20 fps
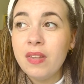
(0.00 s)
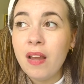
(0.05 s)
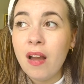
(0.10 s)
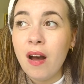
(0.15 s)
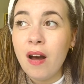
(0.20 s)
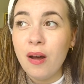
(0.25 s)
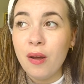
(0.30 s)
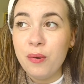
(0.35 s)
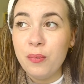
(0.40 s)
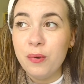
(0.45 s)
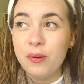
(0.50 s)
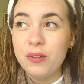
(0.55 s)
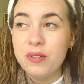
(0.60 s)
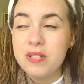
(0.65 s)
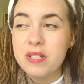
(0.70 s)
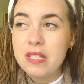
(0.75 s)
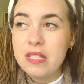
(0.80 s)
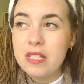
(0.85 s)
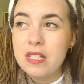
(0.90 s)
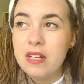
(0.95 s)
I
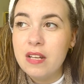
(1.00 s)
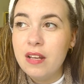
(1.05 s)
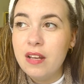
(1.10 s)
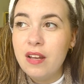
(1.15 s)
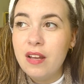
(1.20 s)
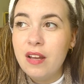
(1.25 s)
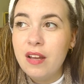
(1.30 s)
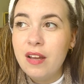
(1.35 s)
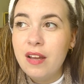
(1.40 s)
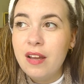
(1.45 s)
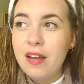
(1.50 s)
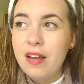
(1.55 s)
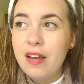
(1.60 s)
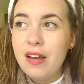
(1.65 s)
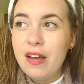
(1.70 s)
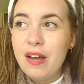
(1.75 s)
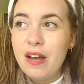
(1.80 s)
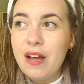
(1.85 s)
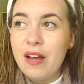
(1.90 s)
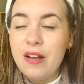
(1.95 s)
was
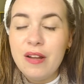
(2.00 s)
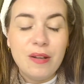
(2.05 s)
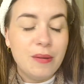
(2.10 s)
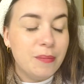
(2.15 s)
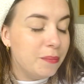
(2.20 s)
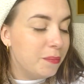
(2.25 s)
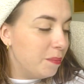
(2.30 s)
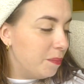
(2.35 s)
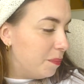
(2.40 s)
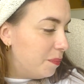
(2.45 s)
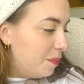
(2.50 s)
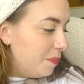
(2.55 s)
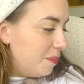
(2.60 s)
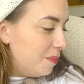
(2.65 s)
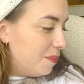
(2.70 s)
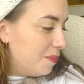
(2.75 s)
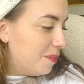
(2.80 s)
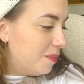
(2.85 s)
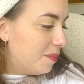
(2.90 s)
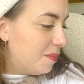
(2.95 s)
kind
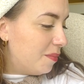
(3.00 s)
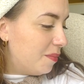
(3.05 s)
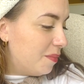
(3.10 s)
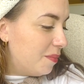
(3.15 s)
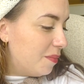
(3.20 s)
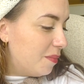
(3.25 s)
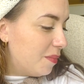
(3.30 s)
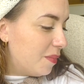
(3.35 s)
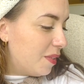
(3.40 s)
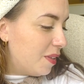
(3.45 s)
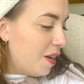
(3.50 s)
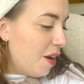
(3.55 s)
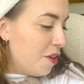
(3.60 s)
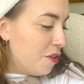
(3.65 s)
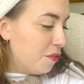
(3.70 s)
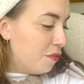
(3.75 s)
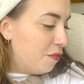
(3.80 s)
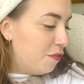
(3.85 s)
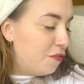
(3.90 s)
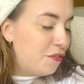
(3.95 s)

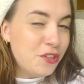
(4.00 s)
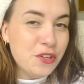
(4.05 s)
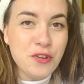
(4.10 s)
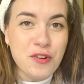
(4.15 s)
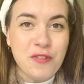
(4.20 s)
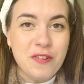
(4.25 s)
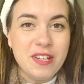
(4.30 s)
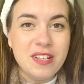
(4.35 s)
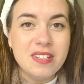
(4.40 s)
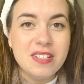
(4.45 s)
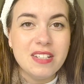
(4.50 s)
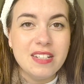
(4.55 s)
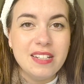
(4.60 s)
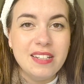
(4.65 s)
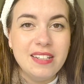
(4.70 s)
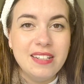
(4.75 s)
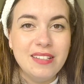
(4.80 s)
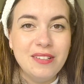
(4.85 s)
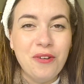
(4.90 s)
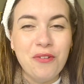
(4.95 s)
of not
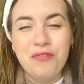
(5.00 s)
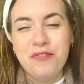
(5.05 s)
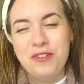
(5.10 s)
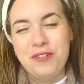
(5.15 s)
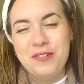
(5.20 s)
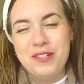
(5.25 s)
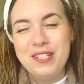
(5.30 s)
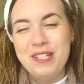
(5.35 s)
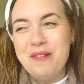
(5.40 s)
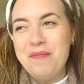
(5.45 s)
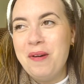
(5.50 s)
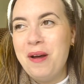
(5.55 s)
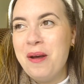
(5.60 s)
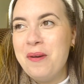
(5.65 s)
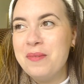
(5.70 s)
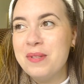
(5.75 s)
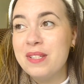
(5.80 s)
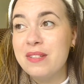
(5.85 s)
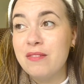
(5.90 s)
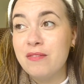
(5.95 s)
furiously, but I
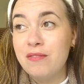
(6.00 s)
was